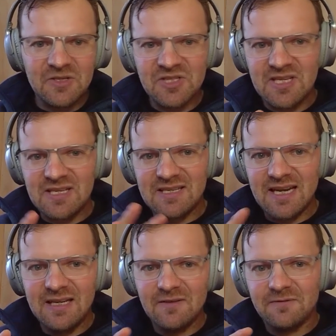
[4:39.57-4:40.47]
there's the
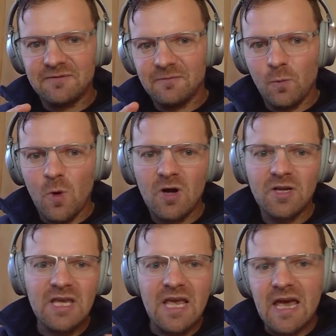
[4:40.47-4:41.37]
kind of
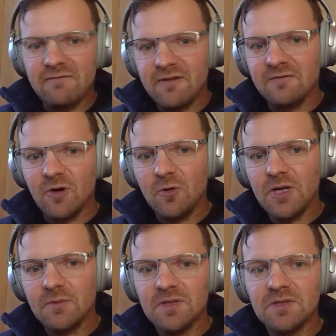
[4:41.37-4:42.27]
wonky
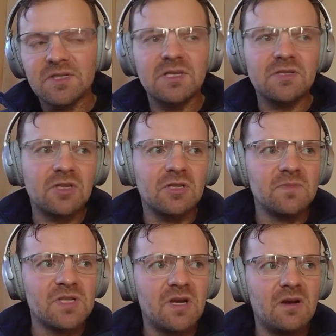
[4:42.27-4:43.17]
FFO numbers in
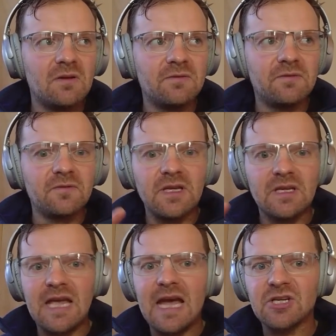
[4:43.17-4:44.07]
terms of
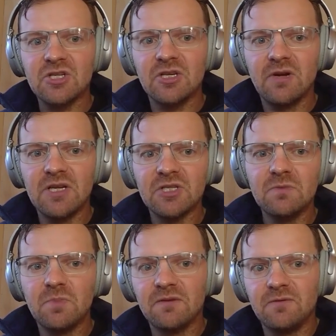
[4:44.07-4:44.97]
cash
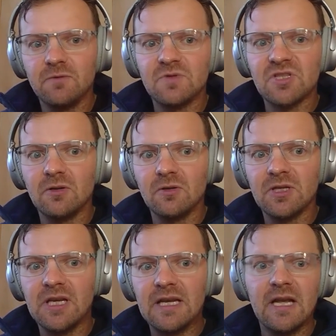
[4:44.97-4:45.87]
generation. But if you start
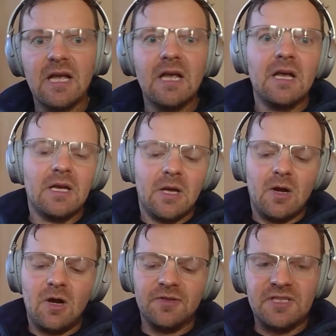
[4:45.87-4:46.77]
looking at
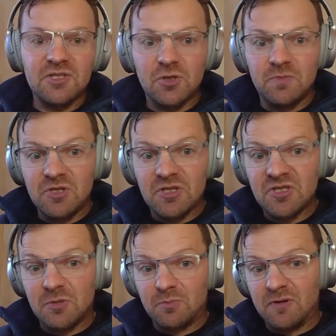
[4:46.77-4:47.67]
all the
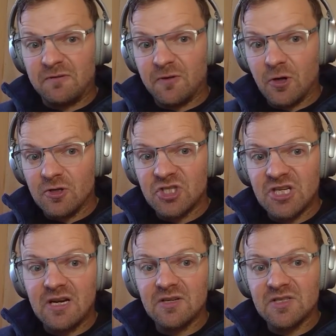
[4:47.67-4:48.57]
distributions to preferred
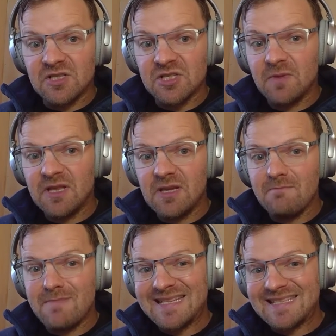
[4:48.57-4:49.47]
shares and some of
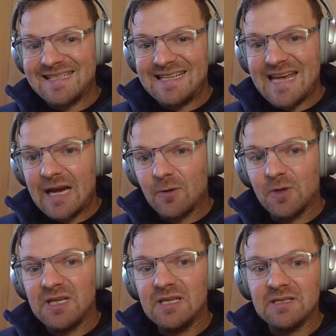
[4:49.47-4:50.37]
the mezzanine
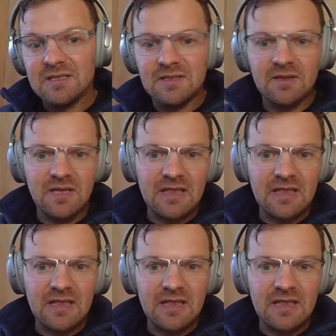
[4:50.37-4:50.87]
equity